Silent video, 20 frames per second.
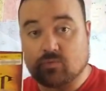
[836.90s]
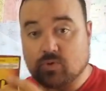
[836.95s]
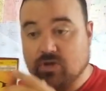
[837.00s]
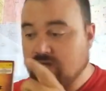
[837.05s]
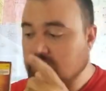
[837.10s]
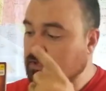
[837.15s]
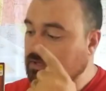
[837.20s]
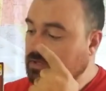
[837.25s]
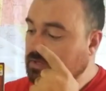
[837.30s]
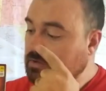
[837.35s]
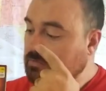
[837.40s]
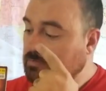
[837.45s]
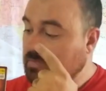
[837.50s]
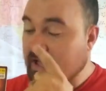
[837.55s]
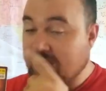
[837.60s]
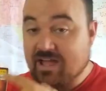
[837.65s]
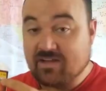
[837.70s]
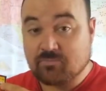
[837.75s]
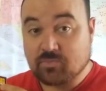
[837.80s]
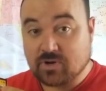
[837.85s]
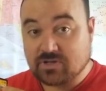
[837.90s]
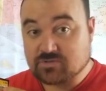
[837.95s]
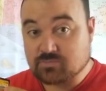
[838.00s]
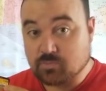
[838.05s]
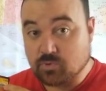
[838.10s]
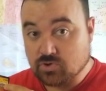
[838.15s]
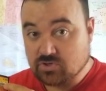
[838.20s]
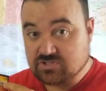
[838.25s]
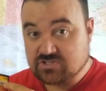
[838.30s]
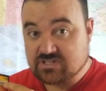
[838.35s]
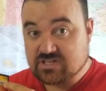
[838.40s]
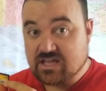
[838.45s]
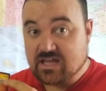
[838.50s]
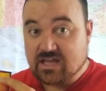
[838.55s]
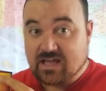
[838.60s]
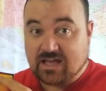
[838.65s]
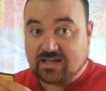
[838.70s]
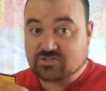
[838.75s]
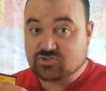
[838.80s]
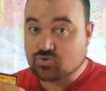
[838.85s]
way, Half Price Books
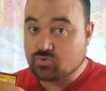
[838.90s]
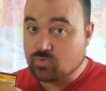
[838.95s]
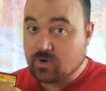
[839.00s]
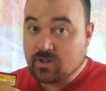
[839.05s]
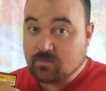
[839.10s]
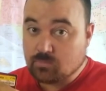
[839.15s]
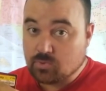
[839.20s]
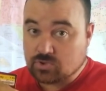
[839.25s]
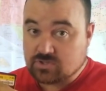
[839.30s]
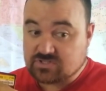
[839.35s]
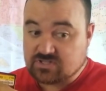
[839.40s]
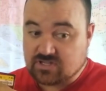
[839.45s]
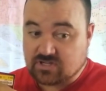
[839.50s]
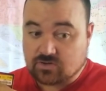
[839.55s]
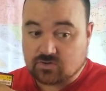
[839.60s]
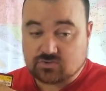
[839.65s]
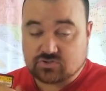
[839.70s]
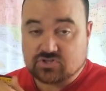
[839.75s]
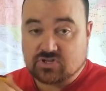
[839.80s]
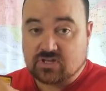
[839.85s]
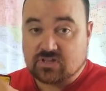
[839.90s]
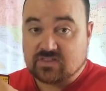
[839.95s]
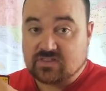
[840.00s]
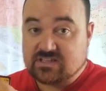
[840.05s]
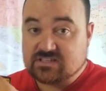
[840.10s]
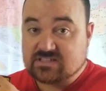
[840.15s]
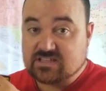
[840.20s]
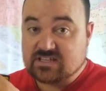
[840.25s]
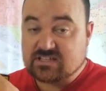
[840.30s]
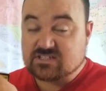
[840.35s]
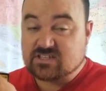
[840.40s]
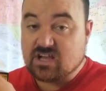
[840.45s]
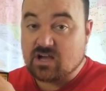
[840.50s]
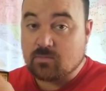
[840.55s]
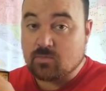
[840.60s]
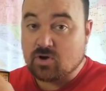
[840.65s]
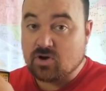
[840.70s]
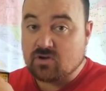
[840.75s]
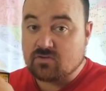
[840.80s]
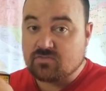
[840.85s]
has great book stickers. These things
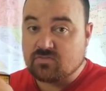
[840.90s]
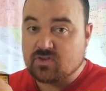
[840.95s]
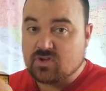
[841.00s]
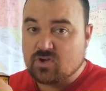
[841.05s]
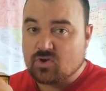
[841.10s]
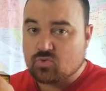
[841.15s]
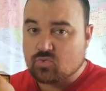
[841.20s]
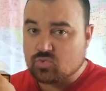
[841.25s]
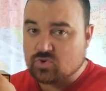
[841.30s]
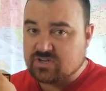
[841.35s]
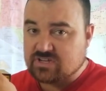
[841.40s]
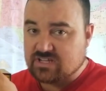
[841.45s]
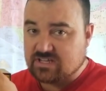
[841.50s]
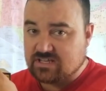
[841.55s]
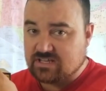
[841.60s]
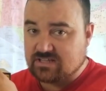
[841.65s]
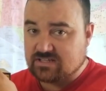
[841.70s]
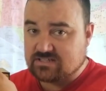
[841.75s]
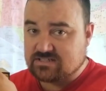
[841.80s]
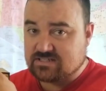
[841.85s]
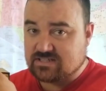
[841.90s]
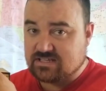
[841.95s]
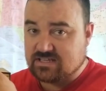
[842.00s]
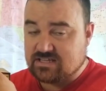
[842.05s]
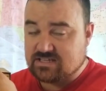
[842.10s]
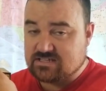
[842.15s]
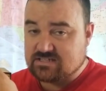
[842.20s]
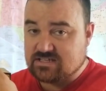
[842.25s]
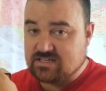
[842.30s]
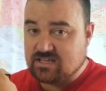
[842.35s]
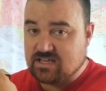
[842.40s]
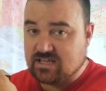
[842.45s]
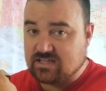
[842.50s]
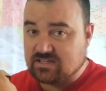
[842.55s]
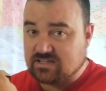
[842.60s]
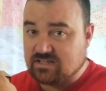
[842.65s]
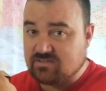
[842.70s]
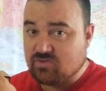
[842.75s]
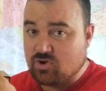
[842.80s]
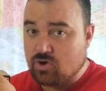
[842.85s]
come off ridiculously easy and
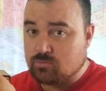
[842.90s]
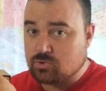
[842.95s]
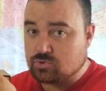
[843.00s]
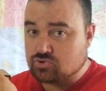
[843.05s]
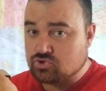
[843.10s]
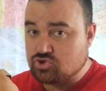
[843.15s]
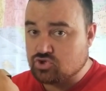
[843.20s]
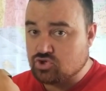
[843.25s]
leave almost